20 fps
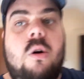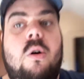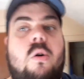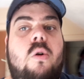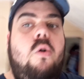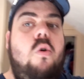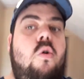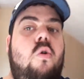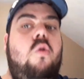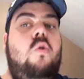
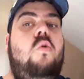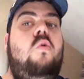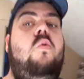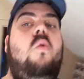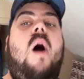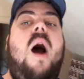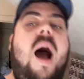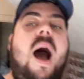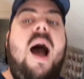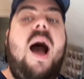Ooh,
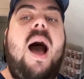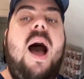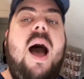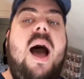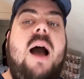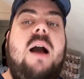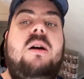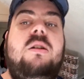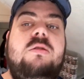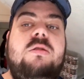
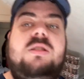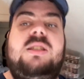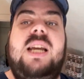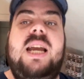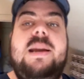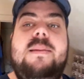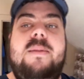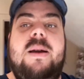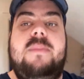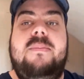wow. Goes
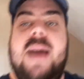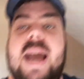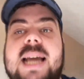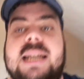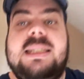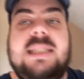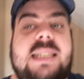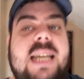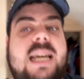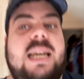Shane McMahon,
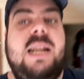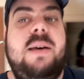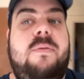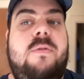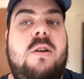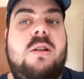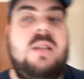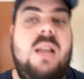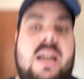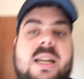setting up
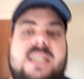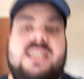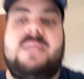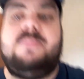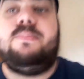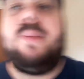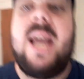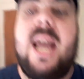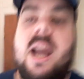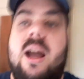for another
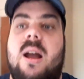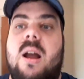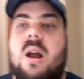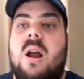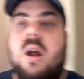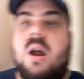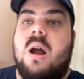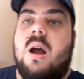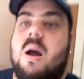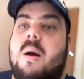spare.
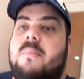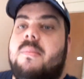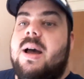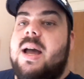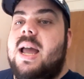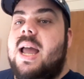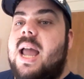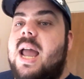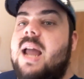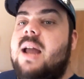
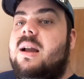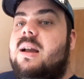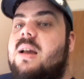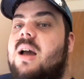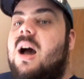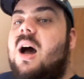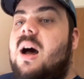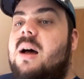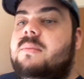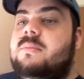But here
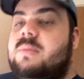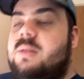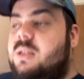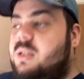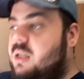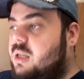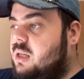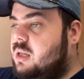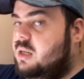comes